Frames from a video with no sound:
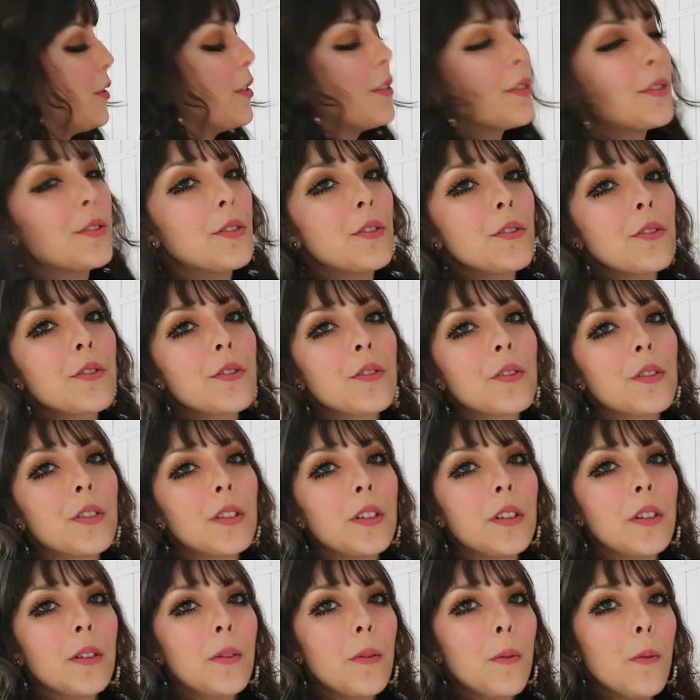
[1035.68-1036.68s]
Not too
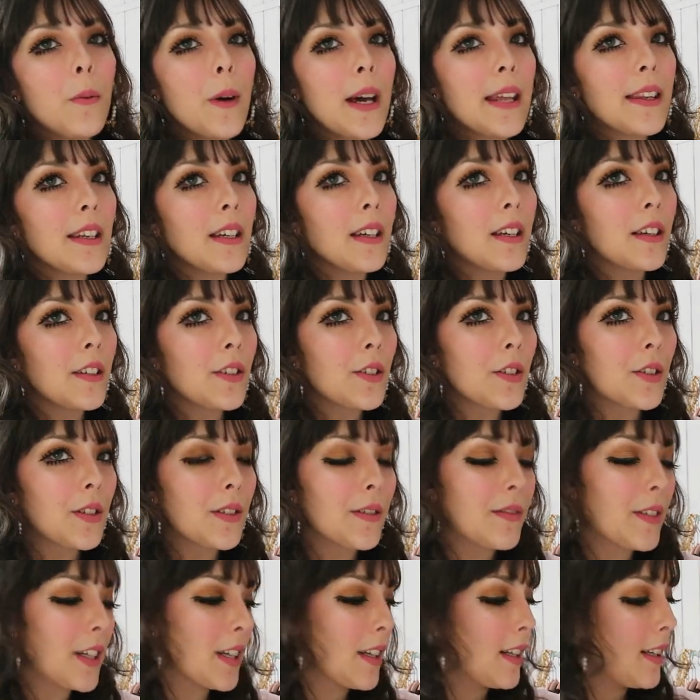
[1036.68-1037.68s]
sure whether
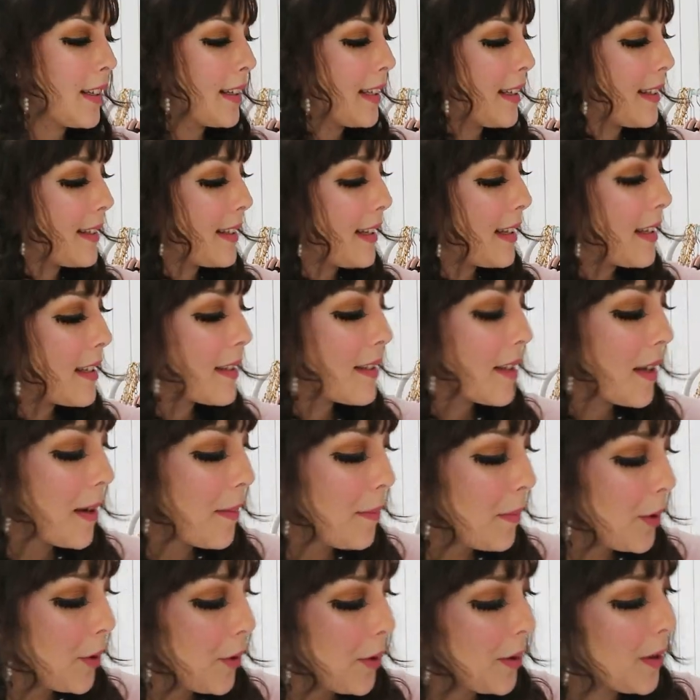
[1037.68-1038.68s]
to regard this as
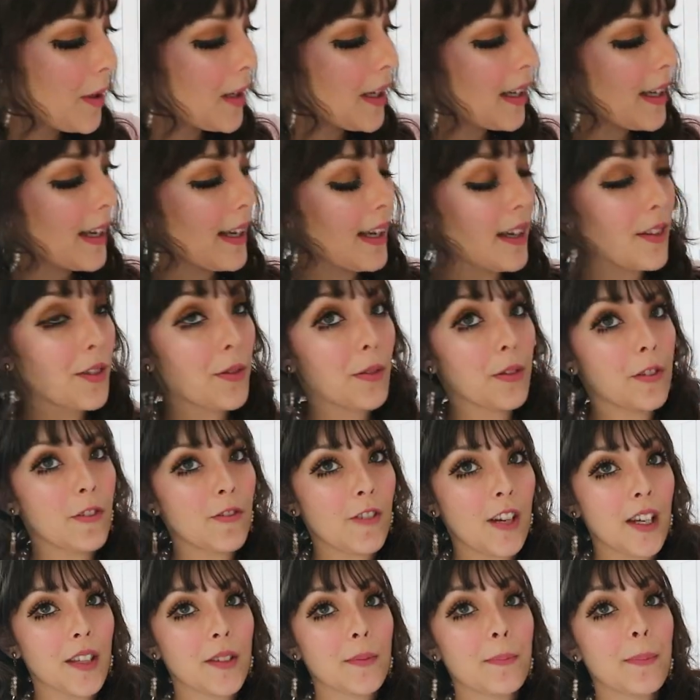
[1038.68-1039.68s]
a more casual
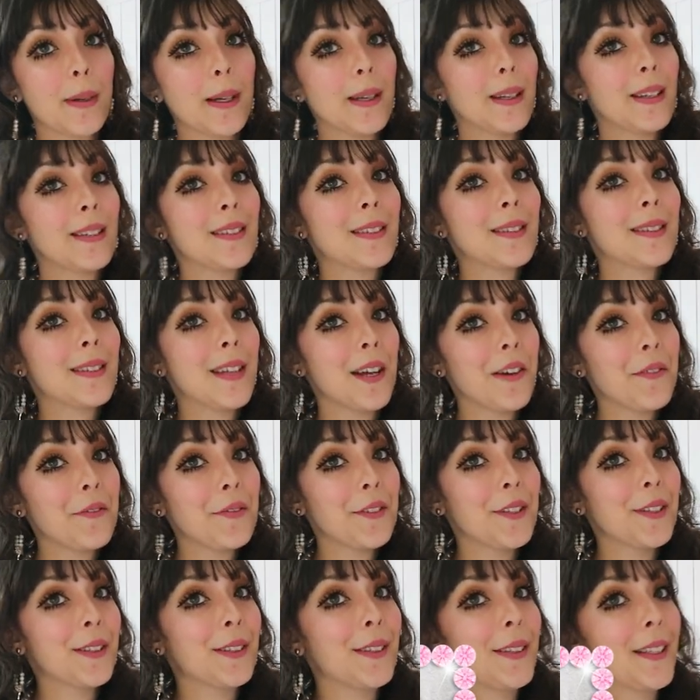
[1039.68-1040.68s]
dress but it's
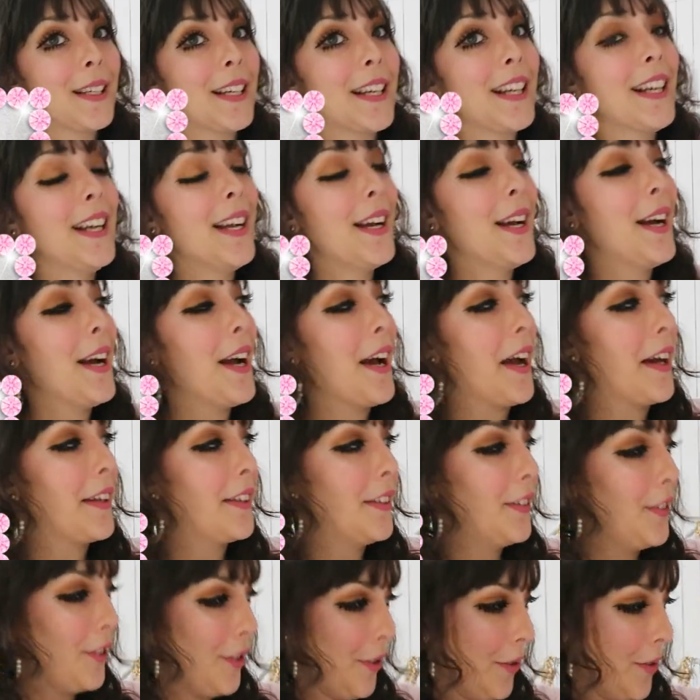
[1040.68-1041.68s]
definitely
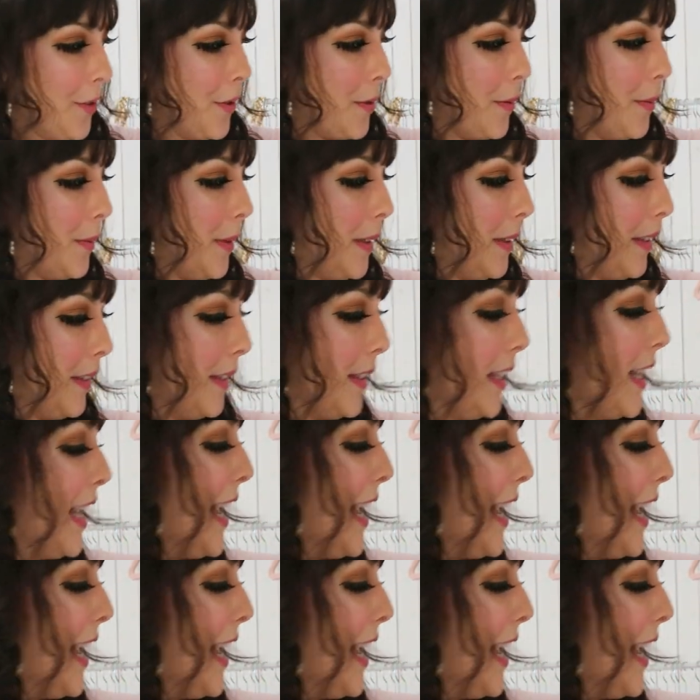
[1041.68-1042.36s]
an unusual one.